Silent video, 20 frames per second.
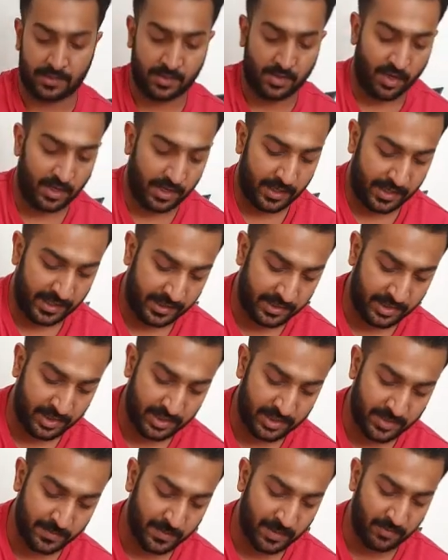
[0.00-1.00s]
got an
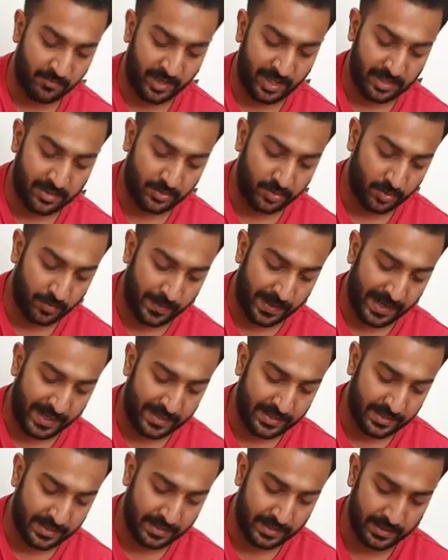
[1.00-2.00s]
adjustable Velcro
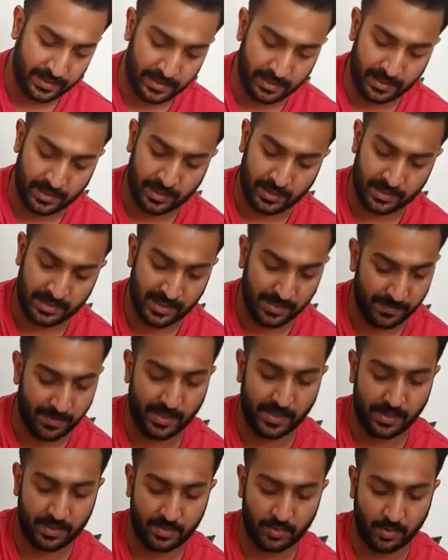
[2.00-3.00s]
back,
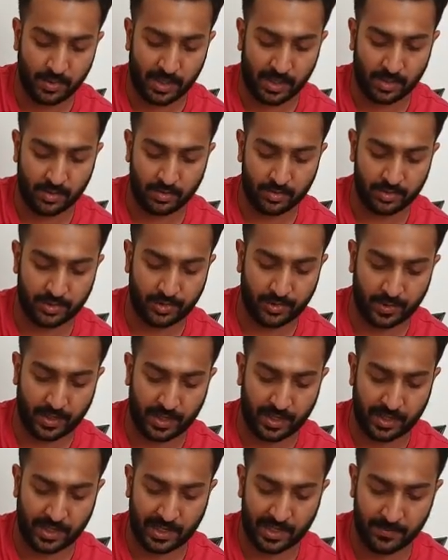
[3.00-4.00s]
similar to how
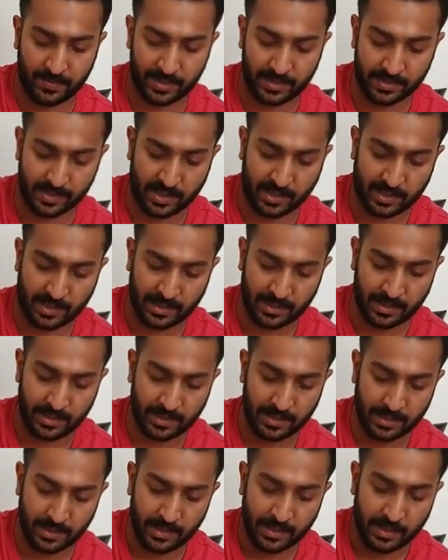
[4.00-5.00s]
Shrey helmets are,
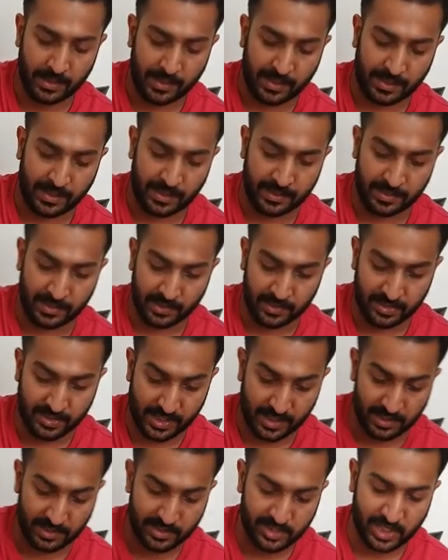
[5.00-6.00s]
and they're
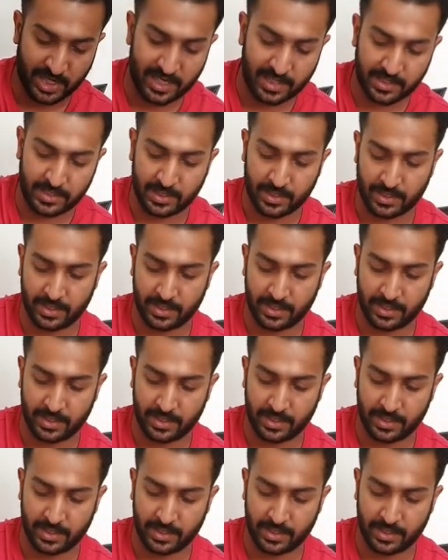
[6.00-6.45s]
single shelled.